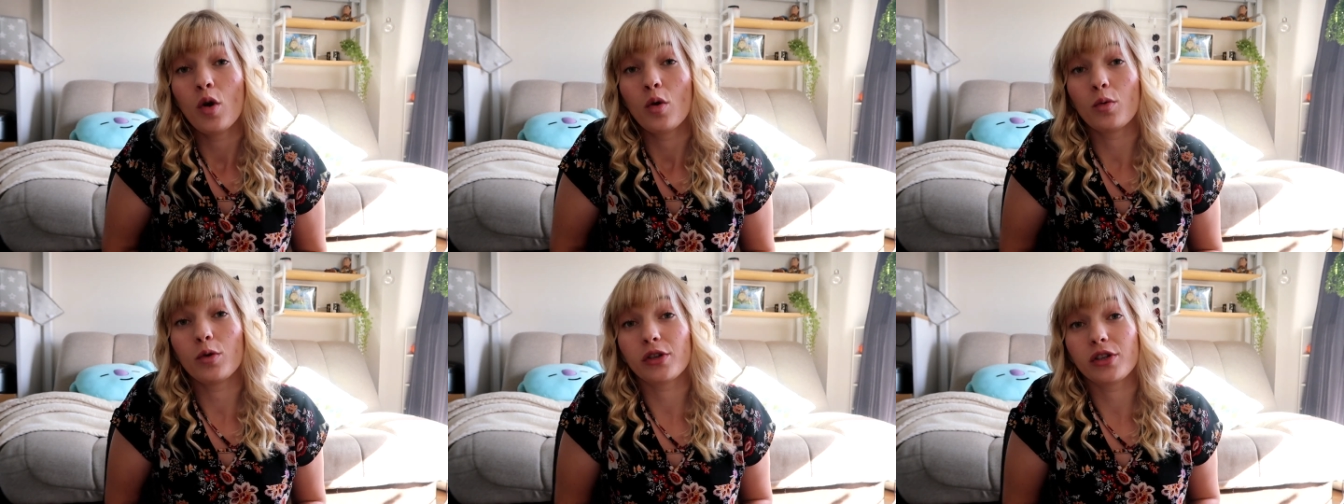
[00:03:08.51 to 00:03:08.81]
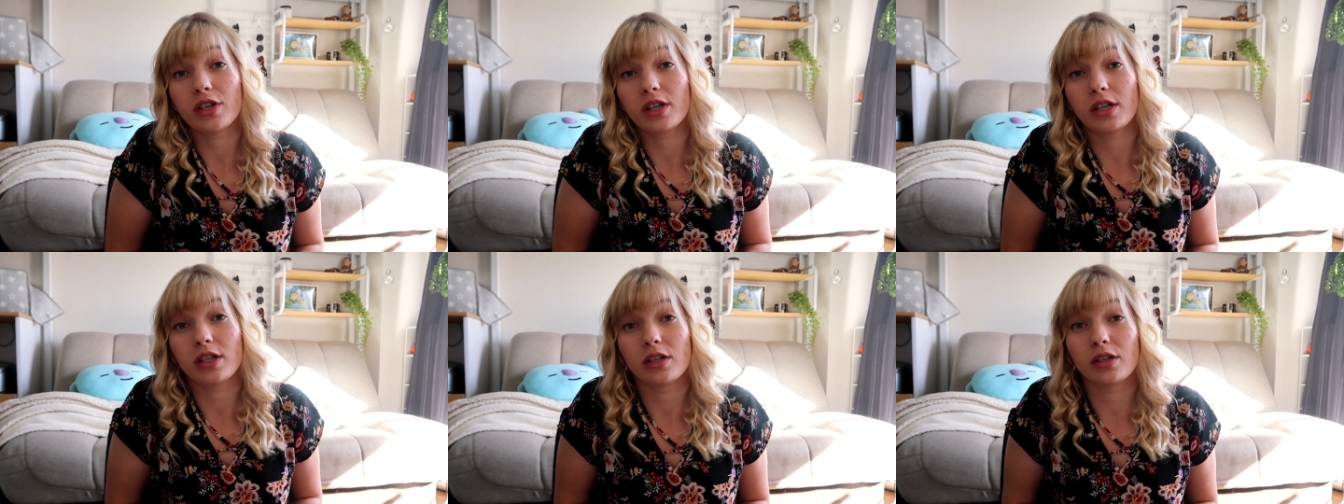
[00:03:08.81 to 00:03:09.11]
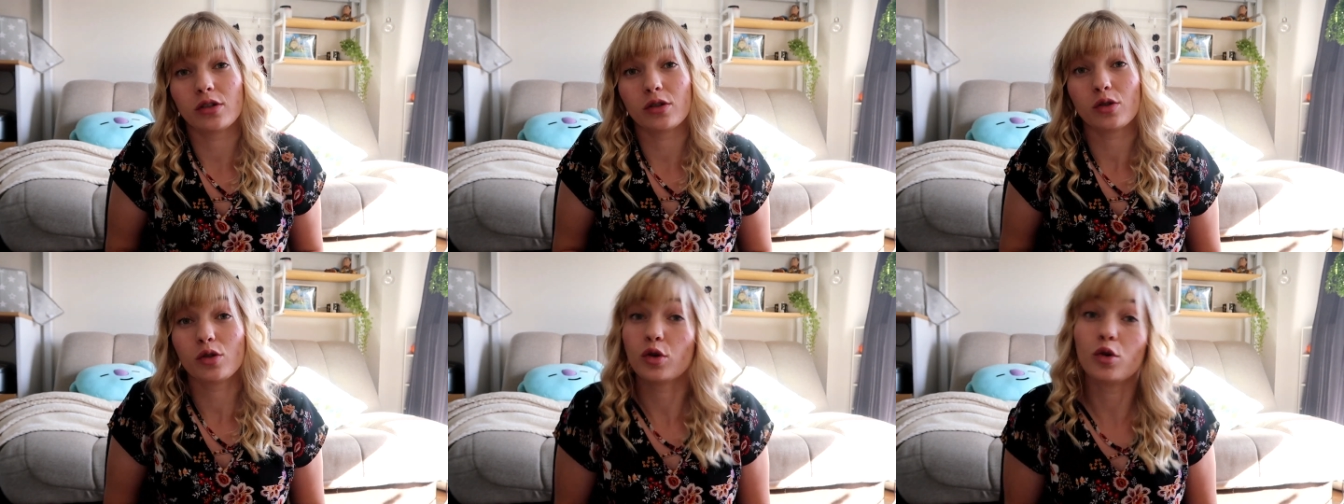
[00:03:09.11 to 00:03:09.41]
which
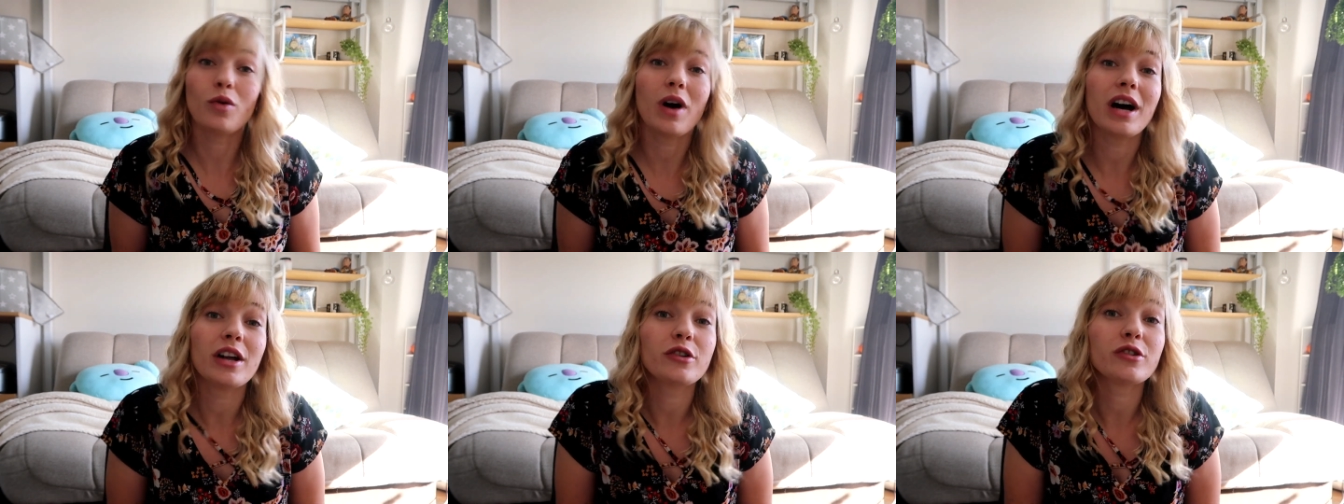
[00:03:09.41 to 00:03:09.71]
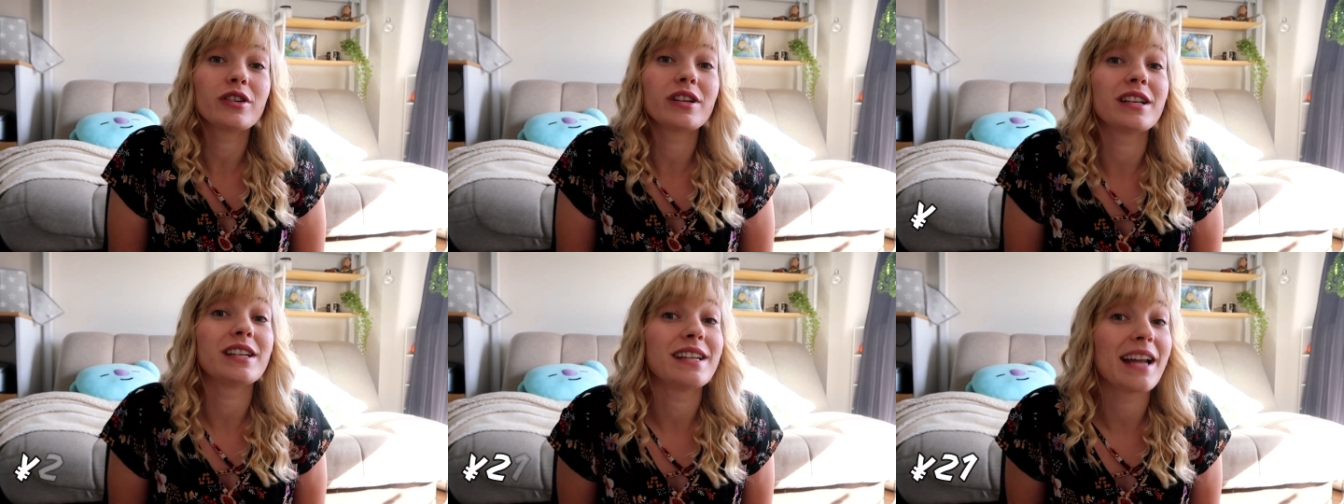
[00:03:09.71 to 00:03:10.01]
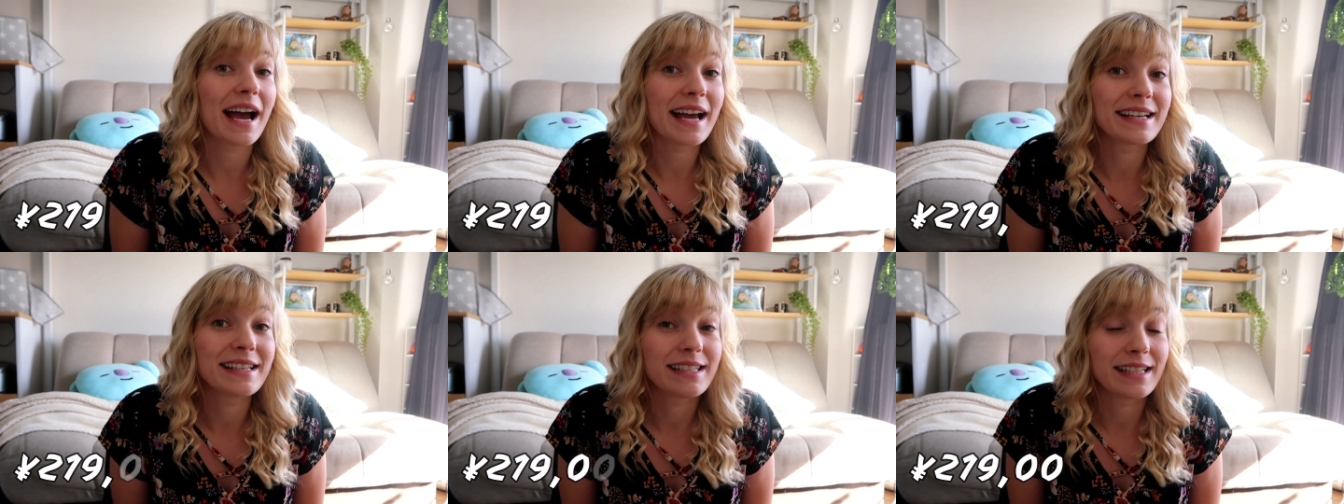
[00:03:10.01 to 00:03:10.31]
is
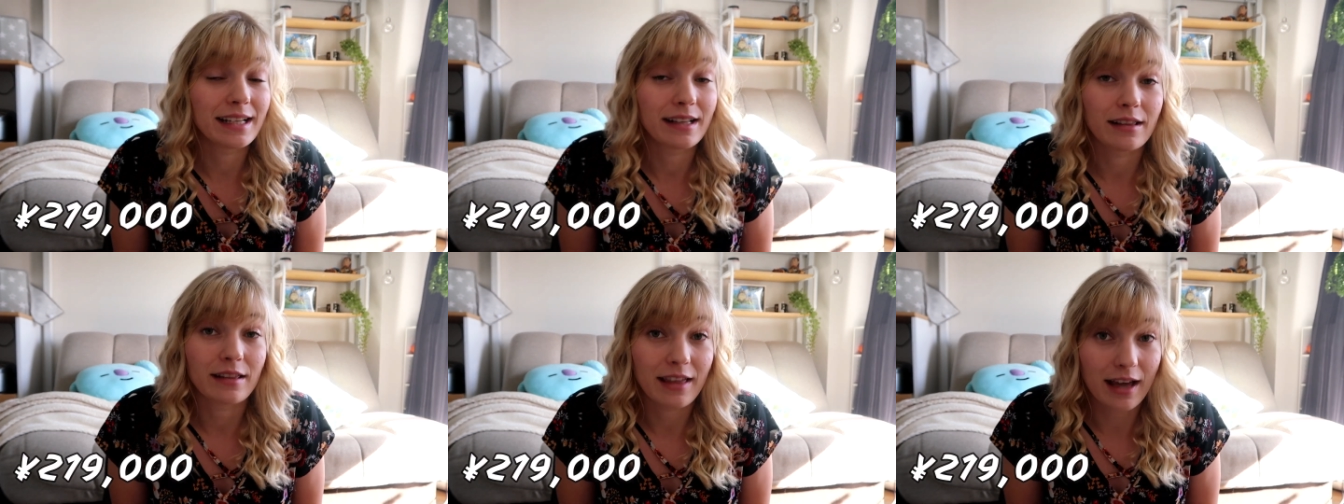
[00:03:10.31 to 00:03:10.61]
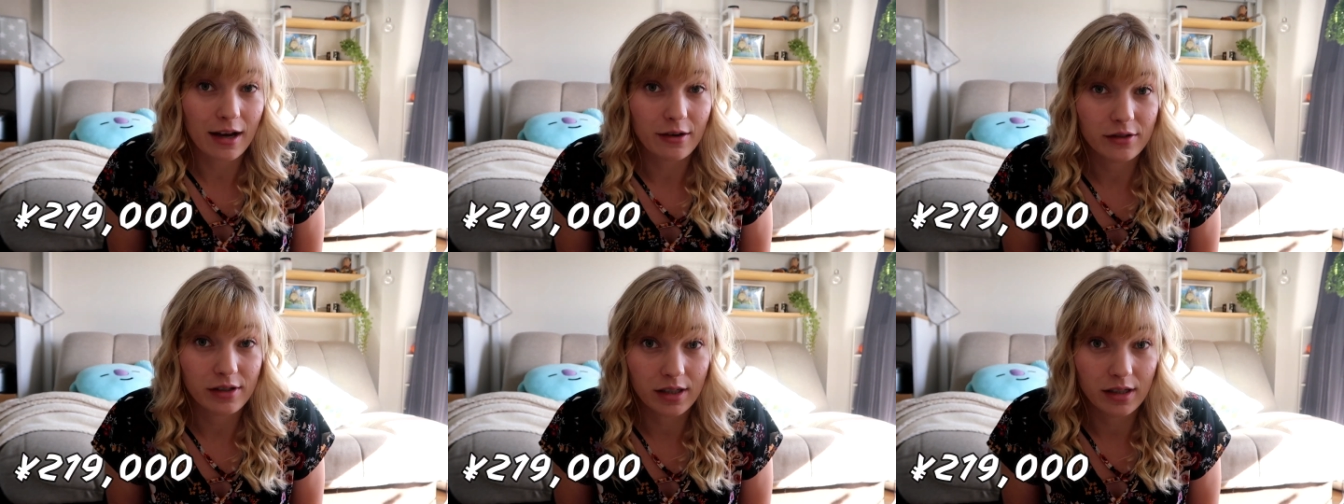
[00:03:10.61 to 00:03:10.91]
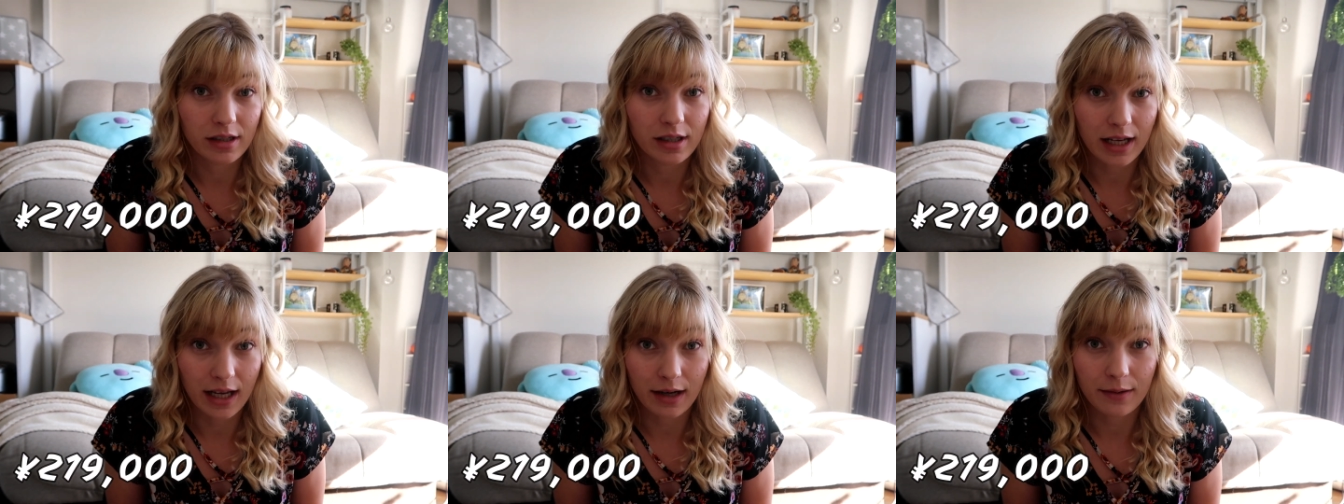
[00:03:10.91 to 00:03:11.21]

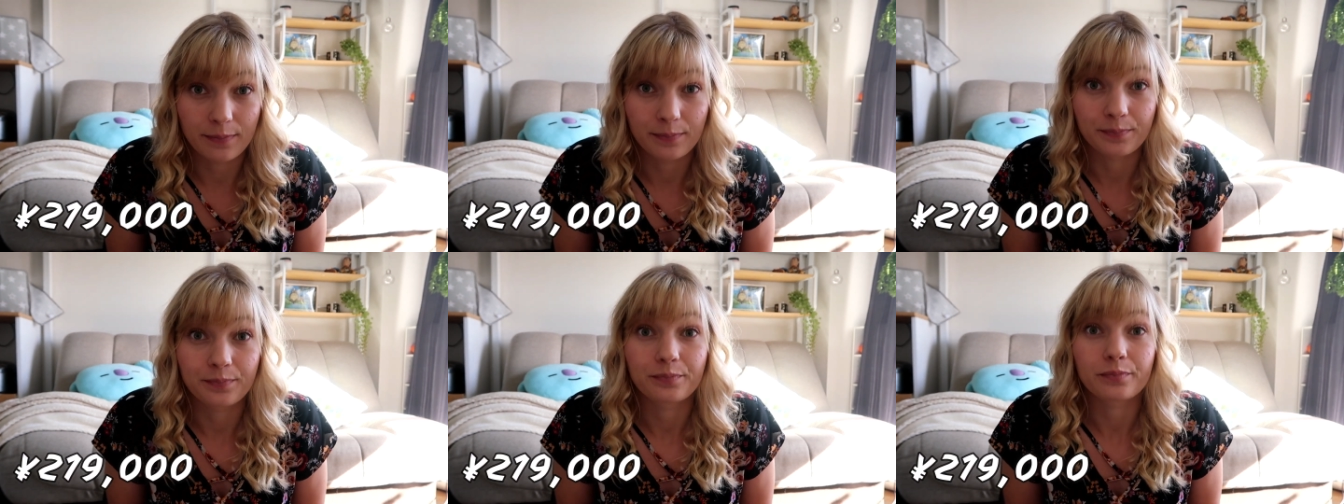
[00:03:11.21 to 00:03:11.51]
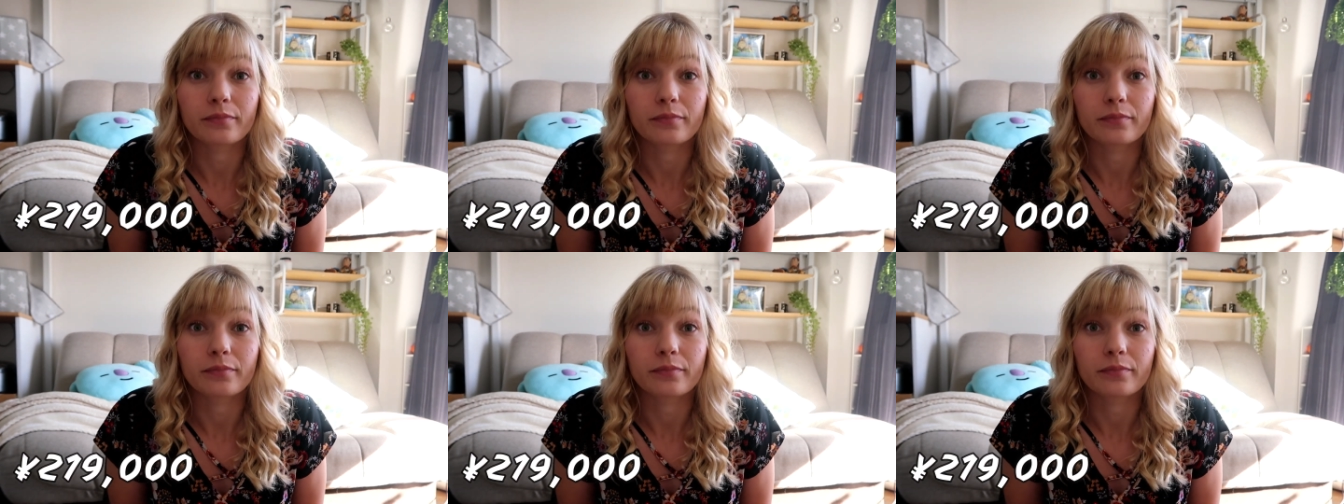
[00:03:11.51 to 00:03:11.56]
219,000 yen.